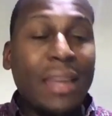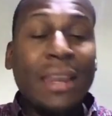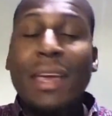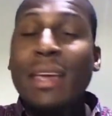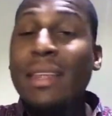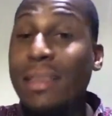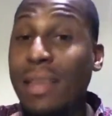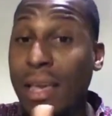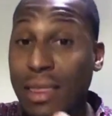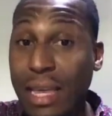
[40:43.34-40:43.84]

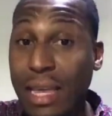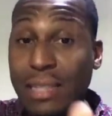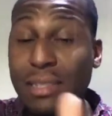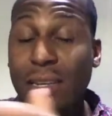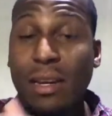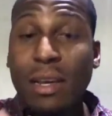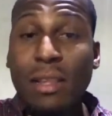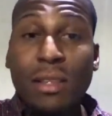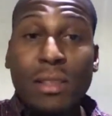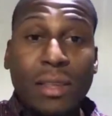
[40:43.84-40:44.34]
and and that's
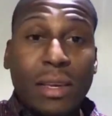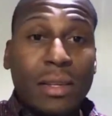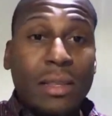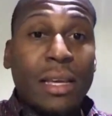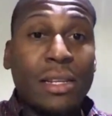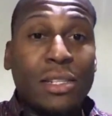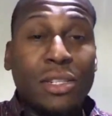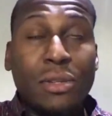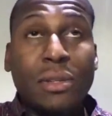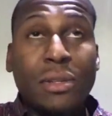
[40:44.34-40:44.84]
another thing
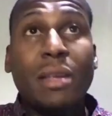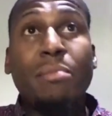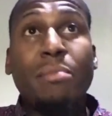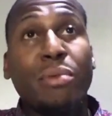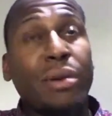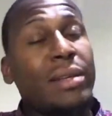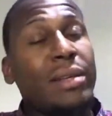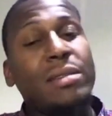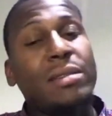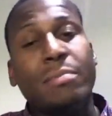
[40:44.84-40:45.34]
that you did
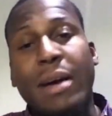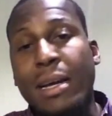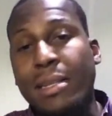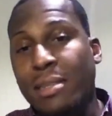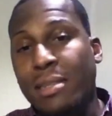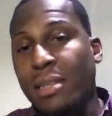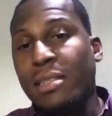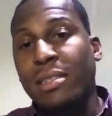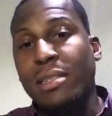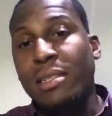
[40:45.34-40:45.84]
bring to my
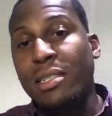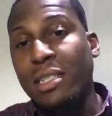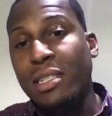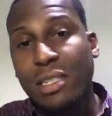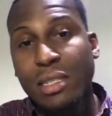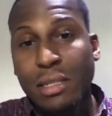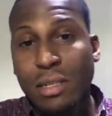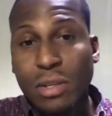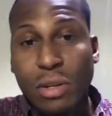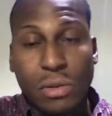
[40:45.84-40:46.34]
attention is
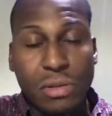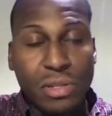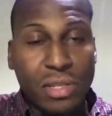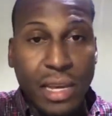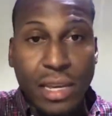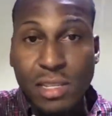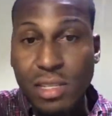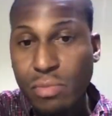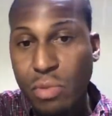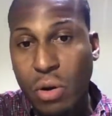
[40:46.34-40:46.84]
just you know staying
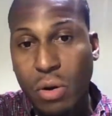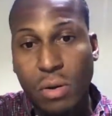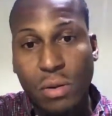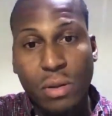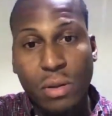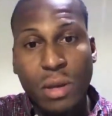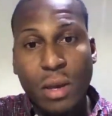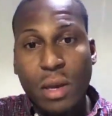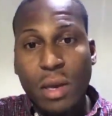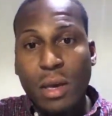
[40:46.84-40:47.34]
small,
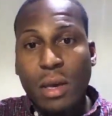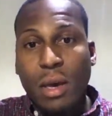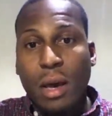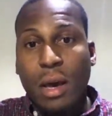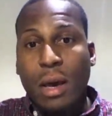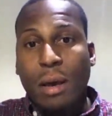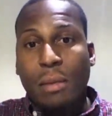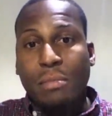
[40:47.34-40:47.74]
um, yeah.